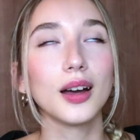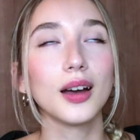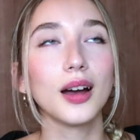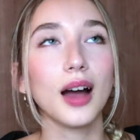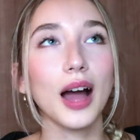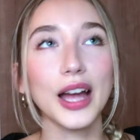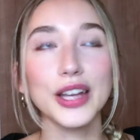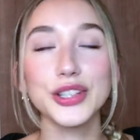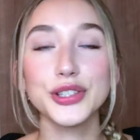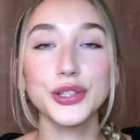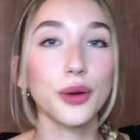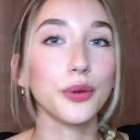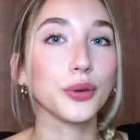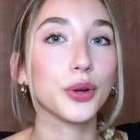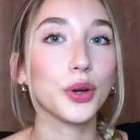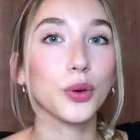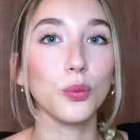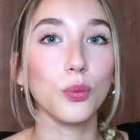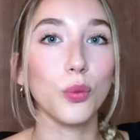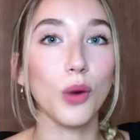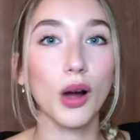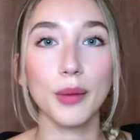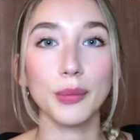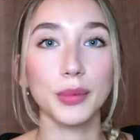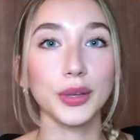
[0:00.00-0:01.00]
I don't know
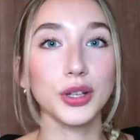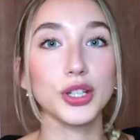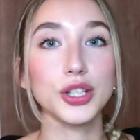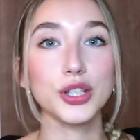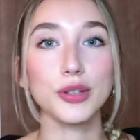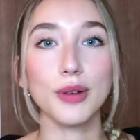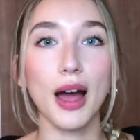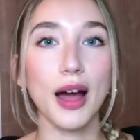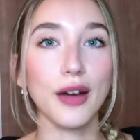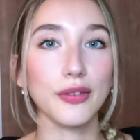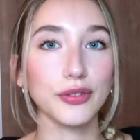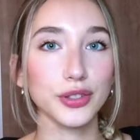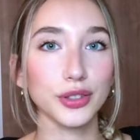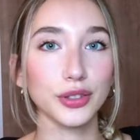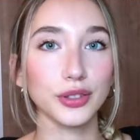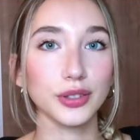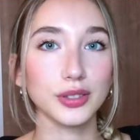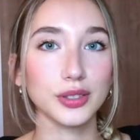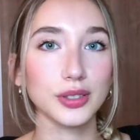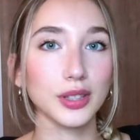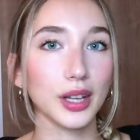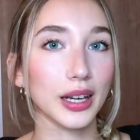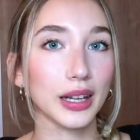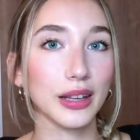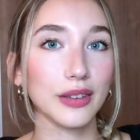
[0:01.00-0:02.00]
what I'm going to do after
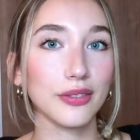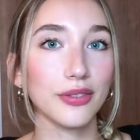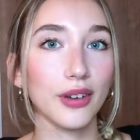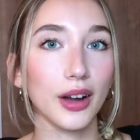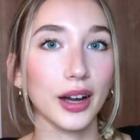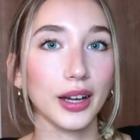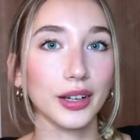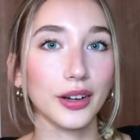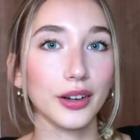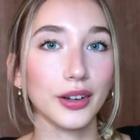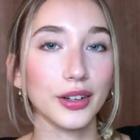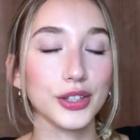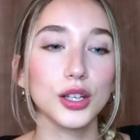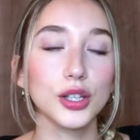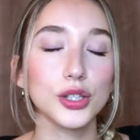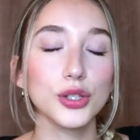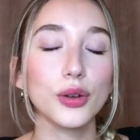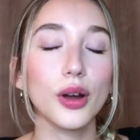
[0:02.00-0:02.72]
studying fine arts.